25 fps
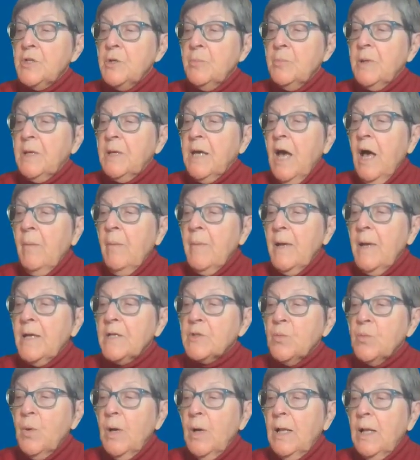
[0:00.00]
to become,
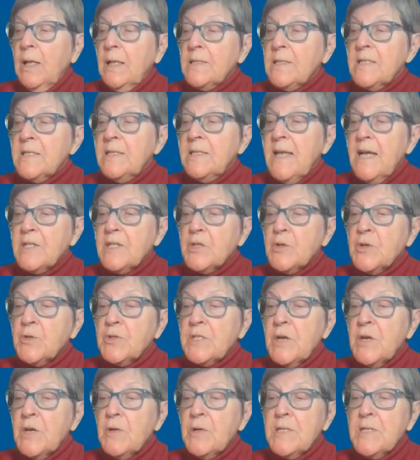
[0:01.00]
as well as the
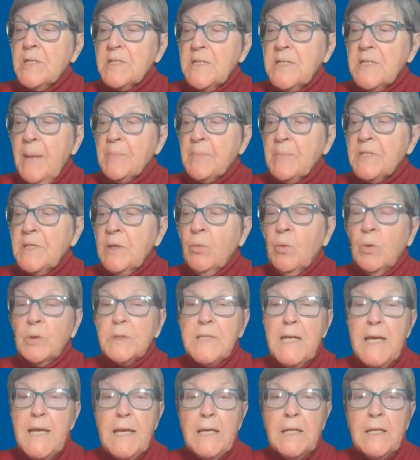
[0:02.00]
necessary steps it will
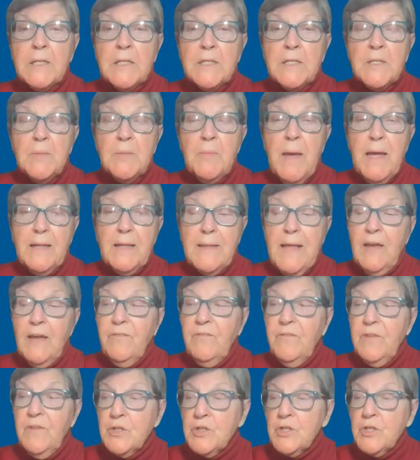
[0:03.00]
take to make
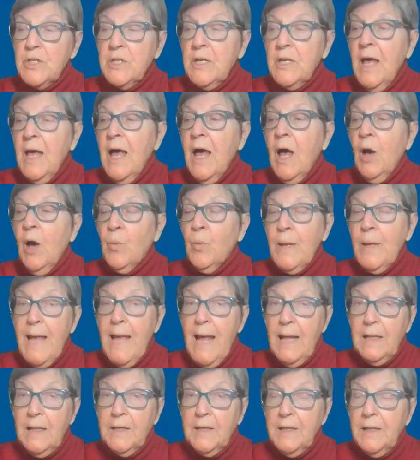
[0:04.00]
that vision a
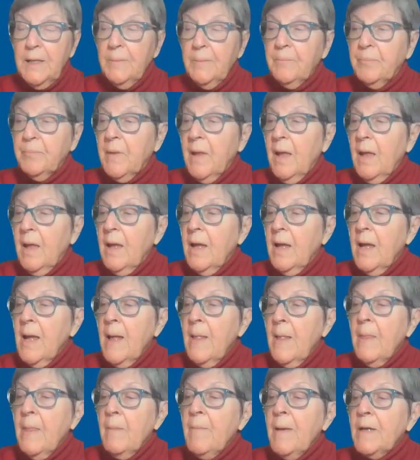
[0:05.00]
reality.
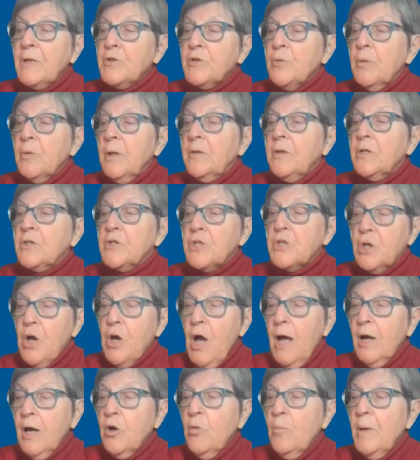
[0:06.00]
The
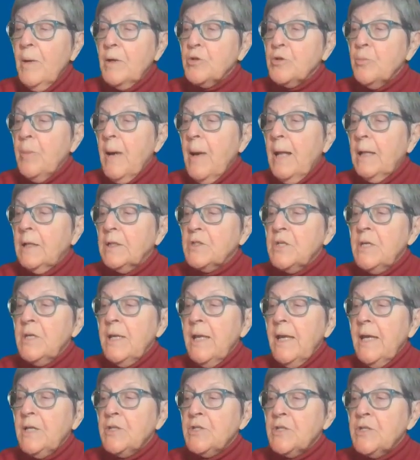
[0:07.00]
Chicago
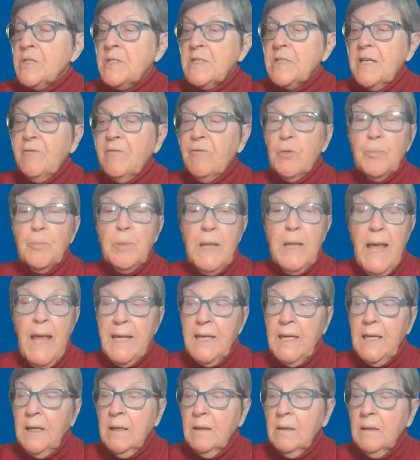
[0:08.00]
Metropolitan Agency for
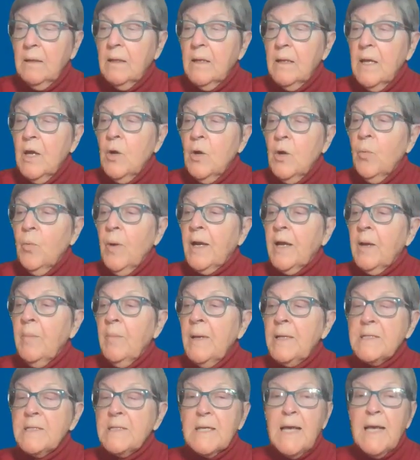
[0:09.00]
Planning
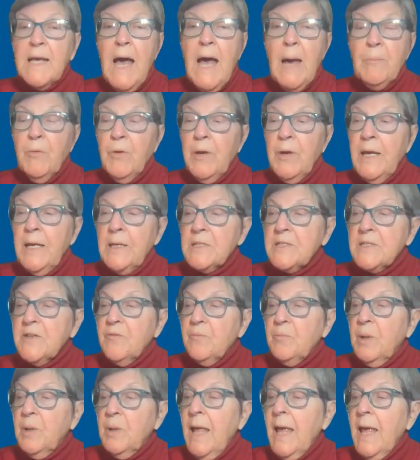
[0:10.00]
recommends a
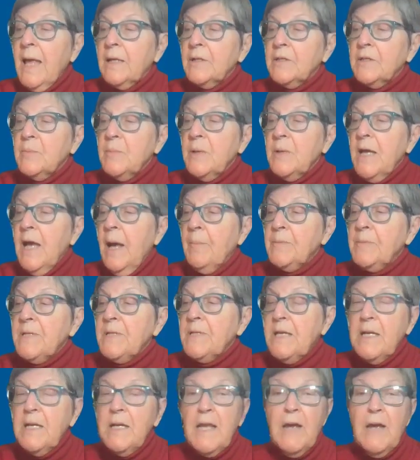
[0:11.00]
comprehensive plan to be
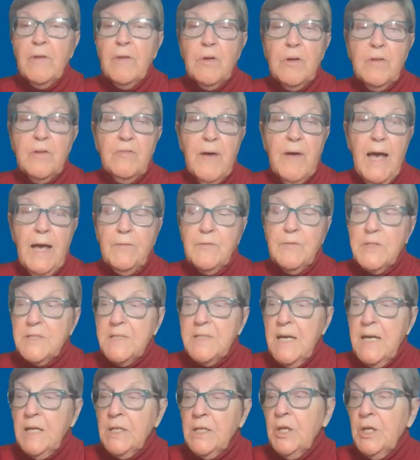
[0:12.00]
updated every 5 to
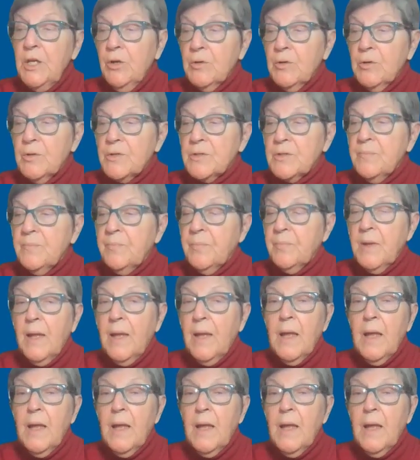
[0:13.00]
10 years.